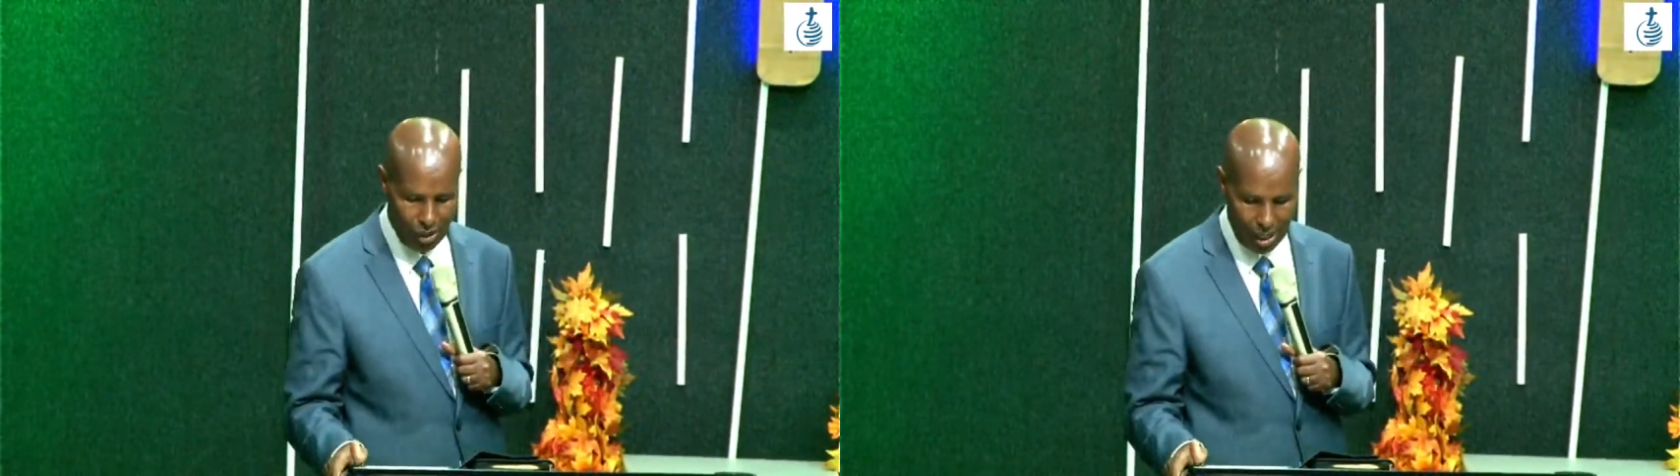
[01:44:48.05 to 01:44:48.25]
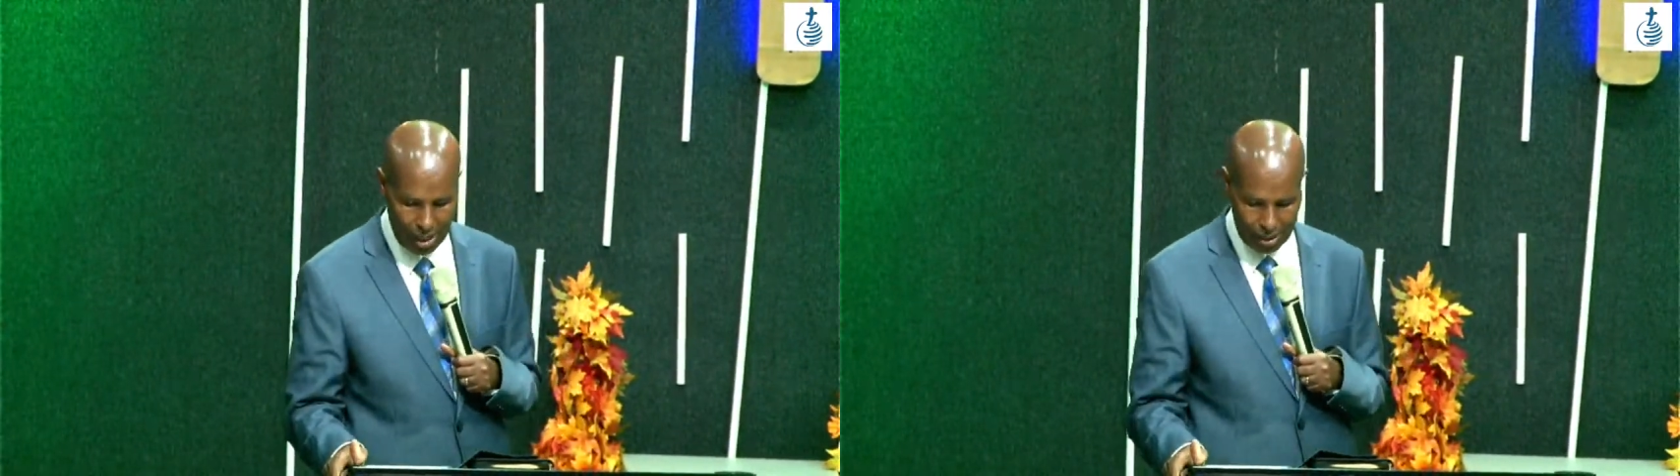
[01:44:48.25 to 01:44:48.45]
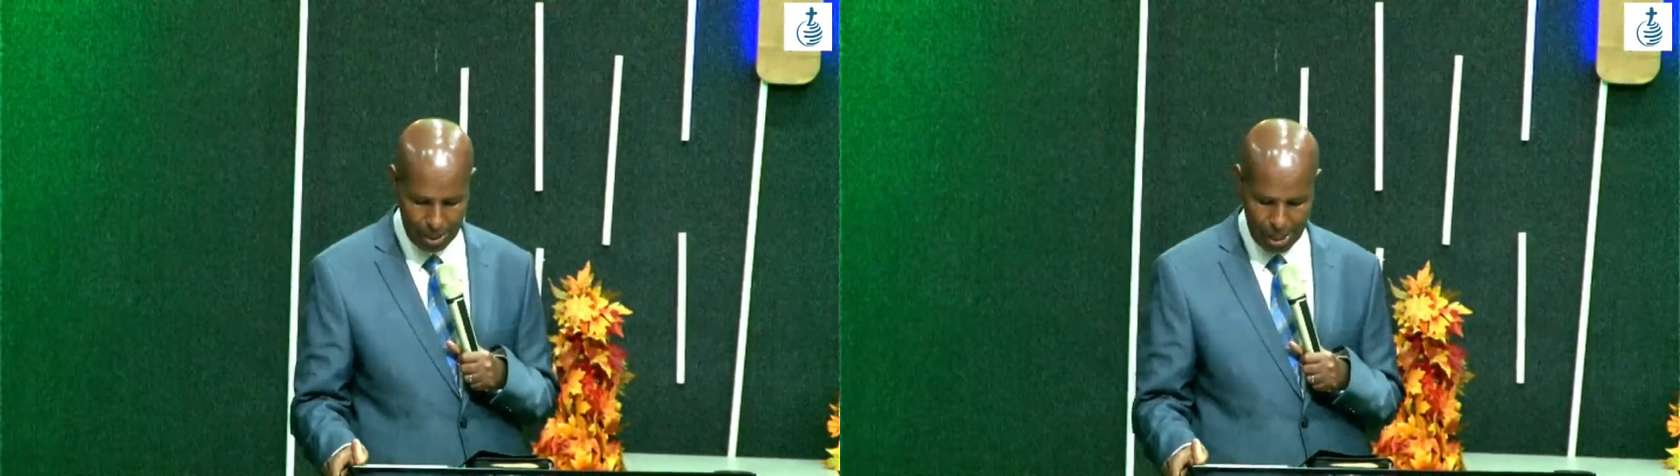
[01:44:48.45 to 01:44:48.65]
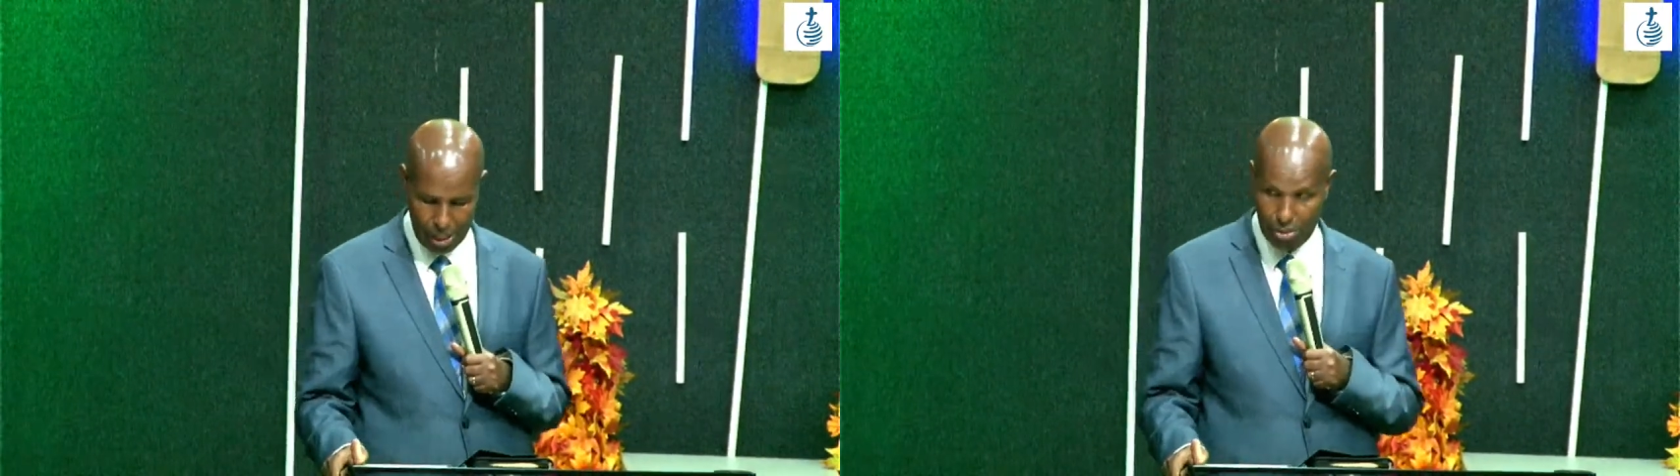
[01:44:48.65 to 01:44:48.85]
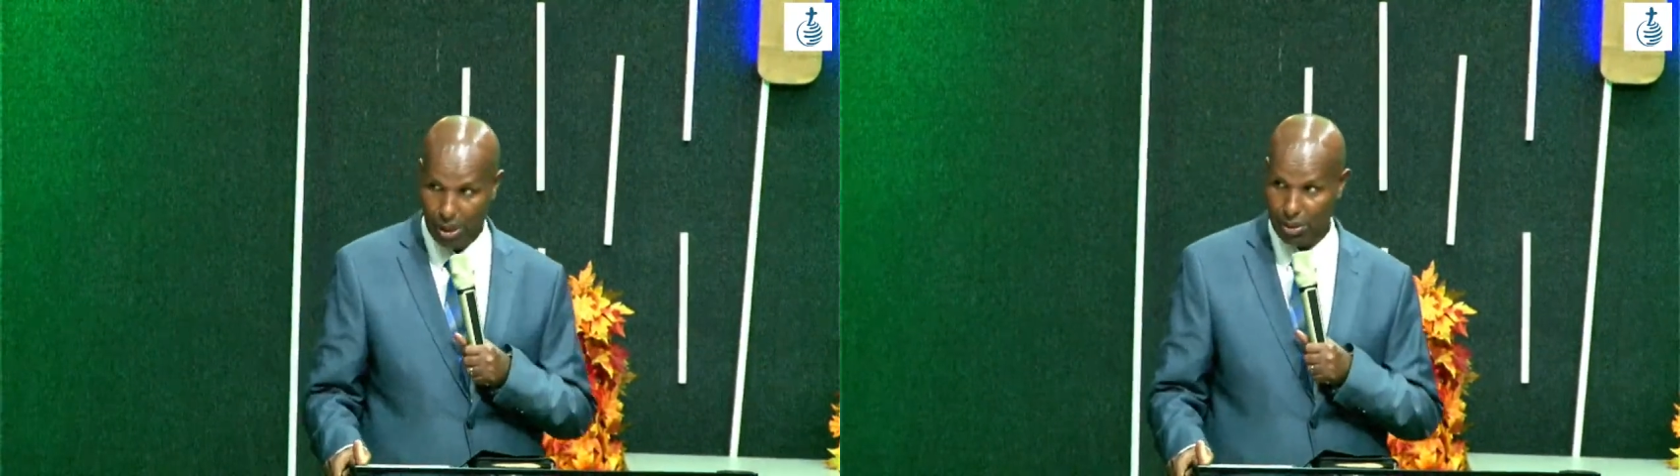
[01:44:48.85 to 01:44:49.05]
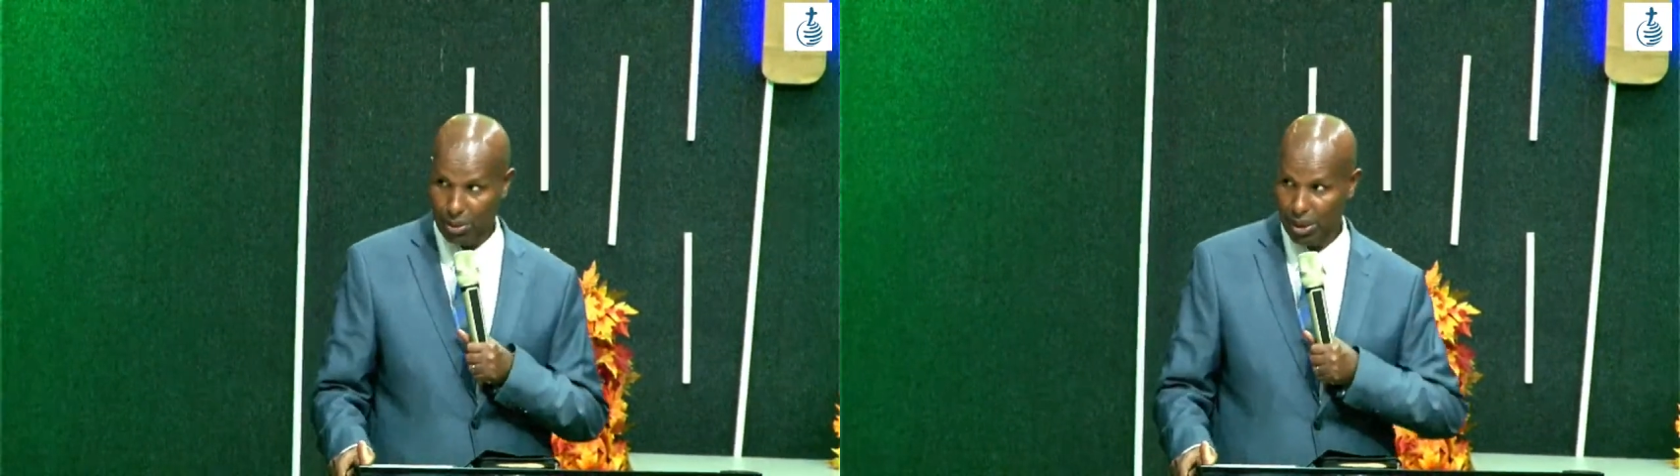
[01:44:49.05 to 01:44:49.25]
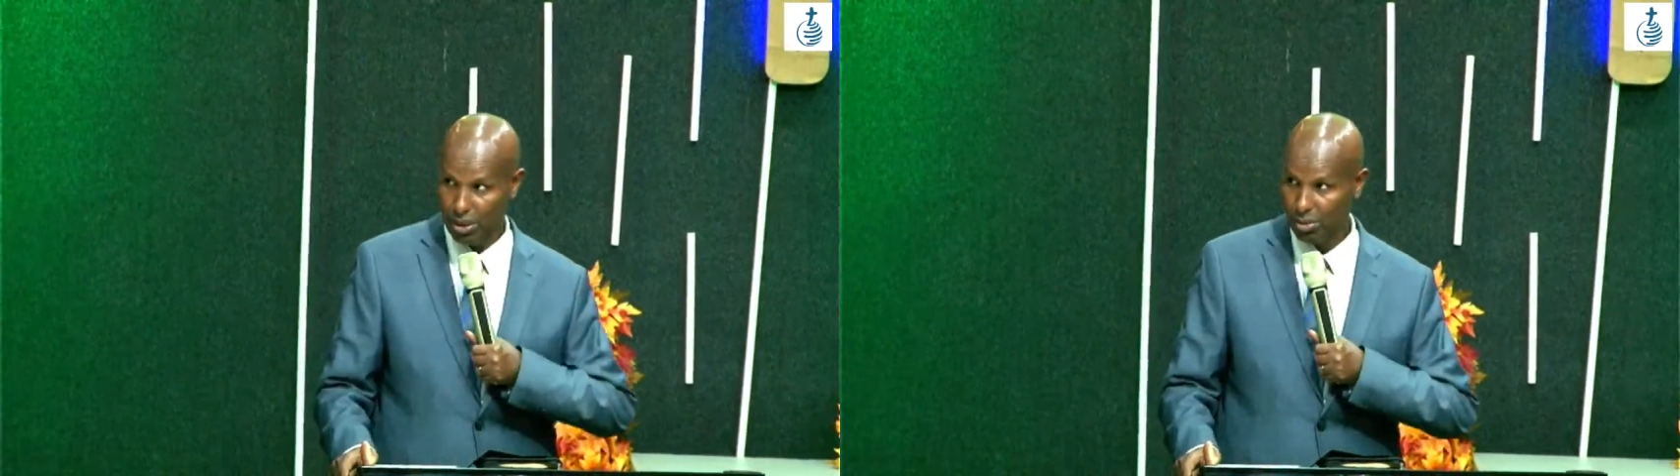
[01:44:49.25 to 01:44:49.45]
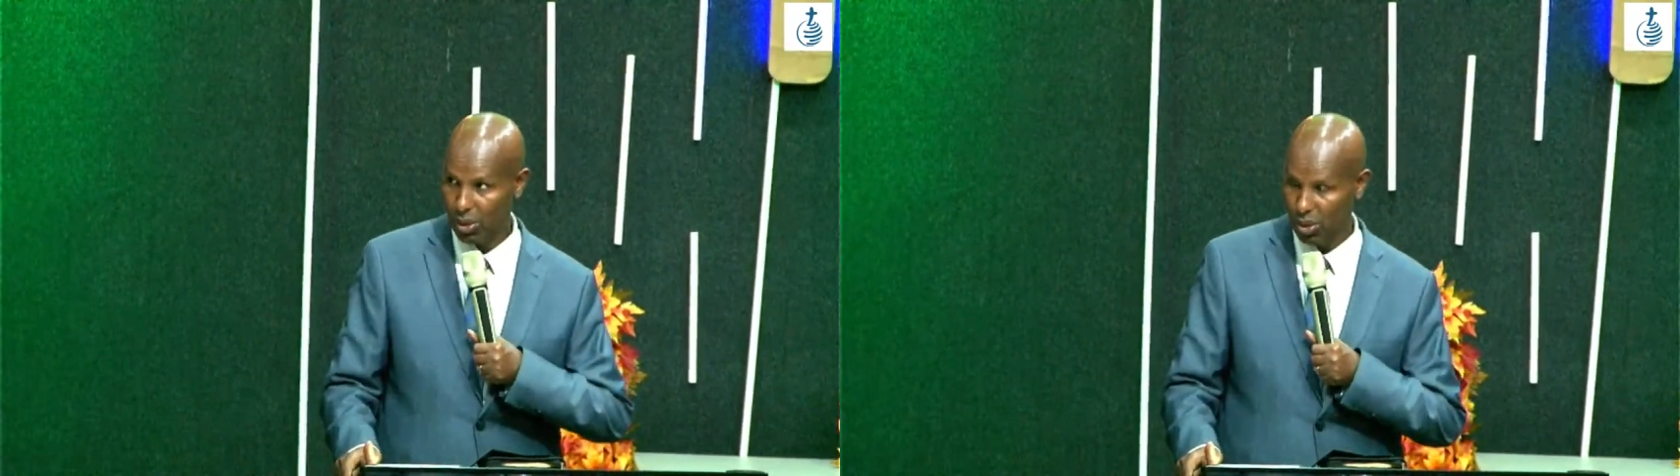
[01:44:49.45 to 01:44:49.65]
Kuva ibice
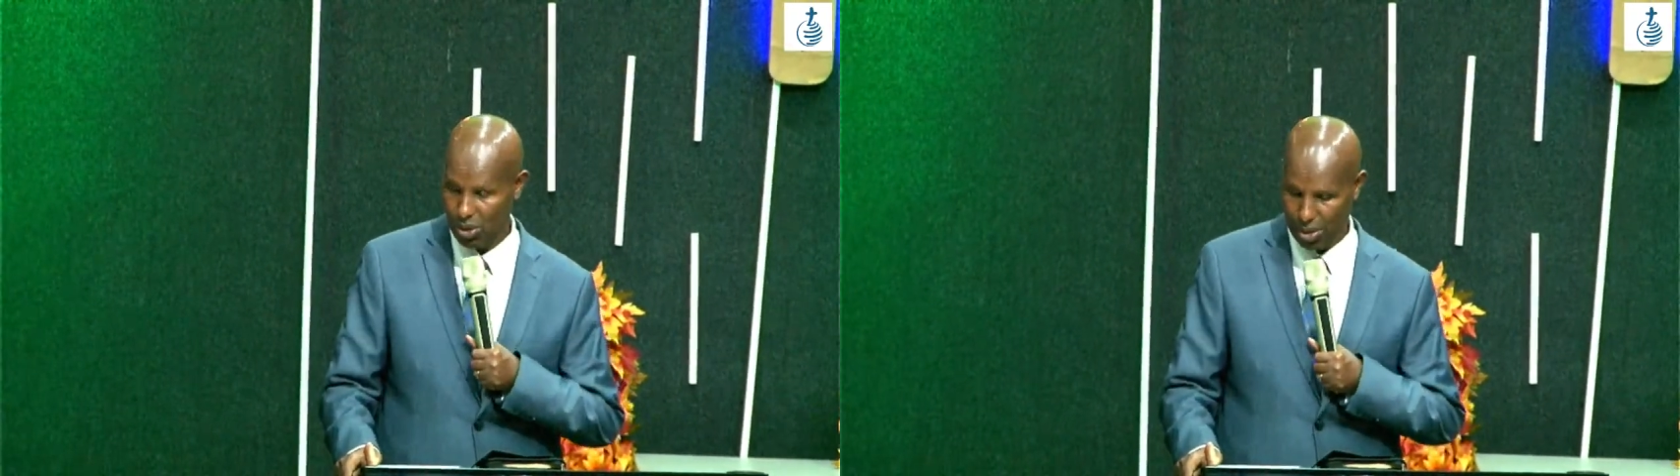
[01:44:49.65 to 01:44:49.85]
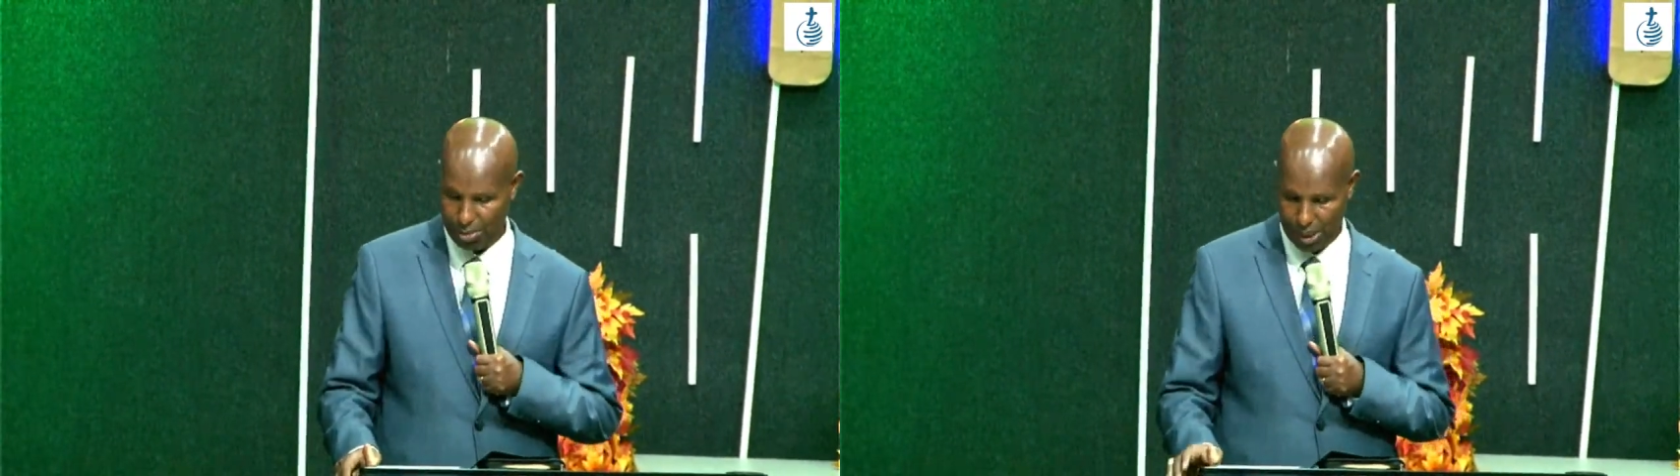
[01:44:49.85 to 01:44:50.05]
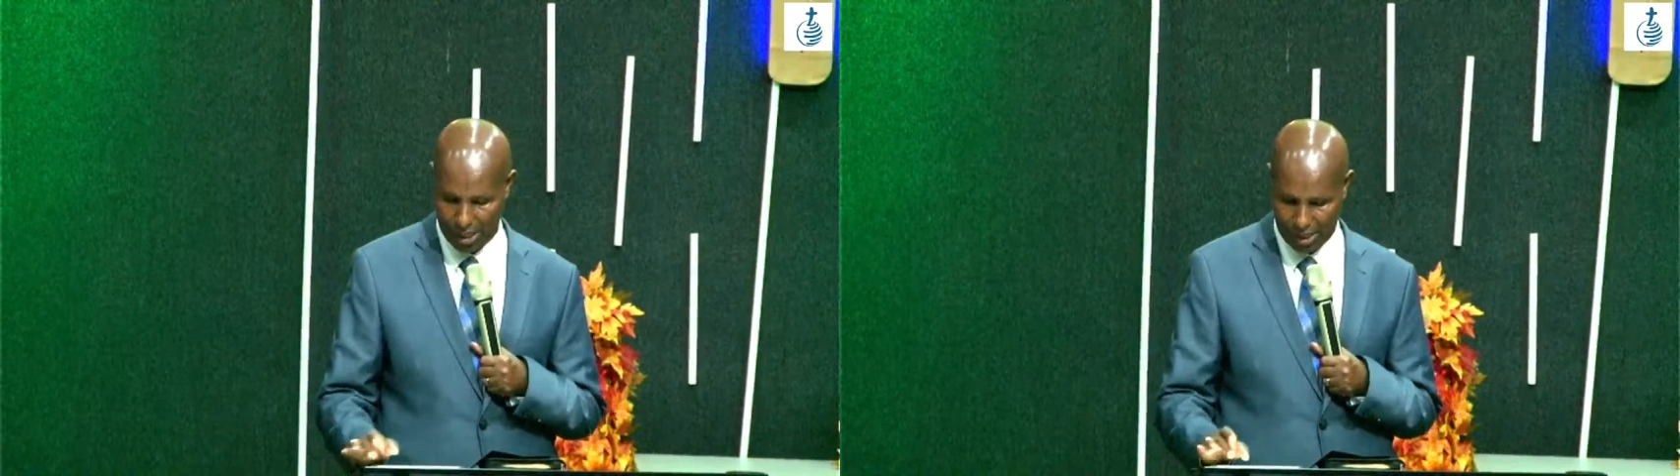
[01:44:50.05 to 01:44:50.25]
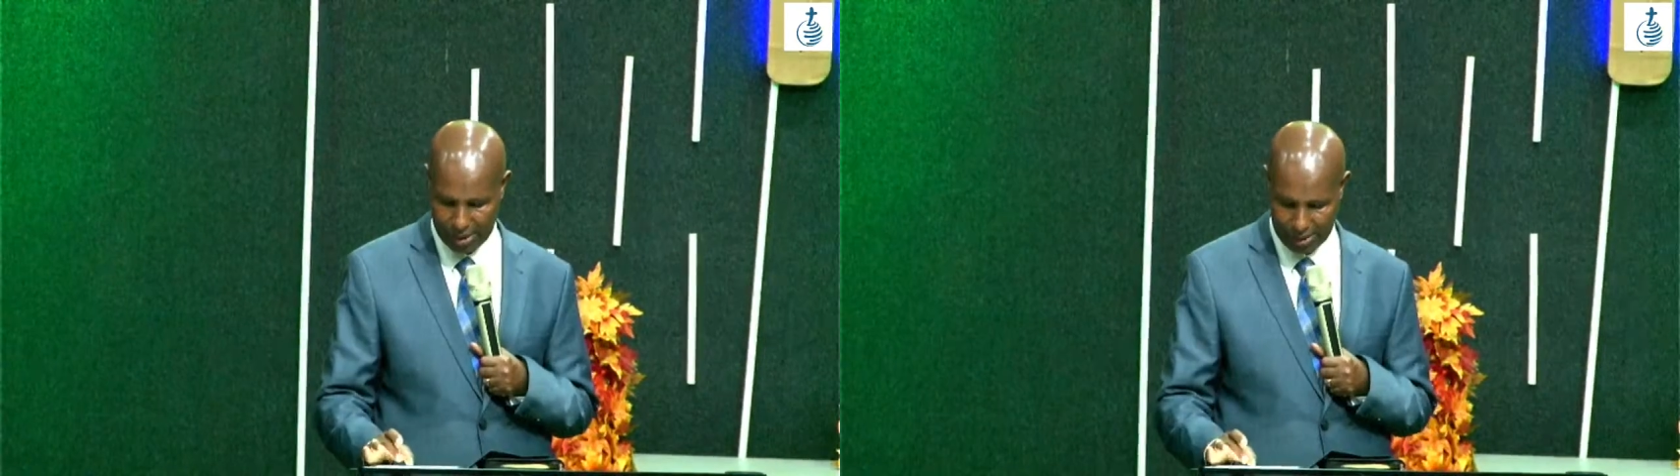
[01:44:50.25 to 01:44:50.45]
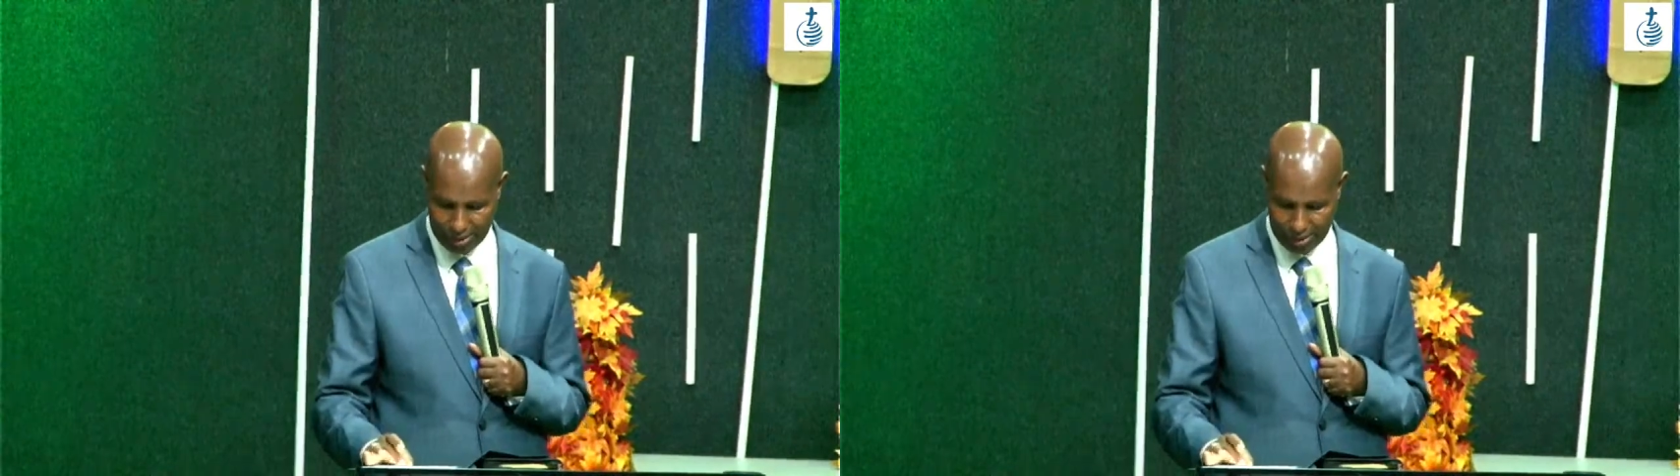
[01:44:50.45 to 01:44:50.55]
12 umurongo wa mbere.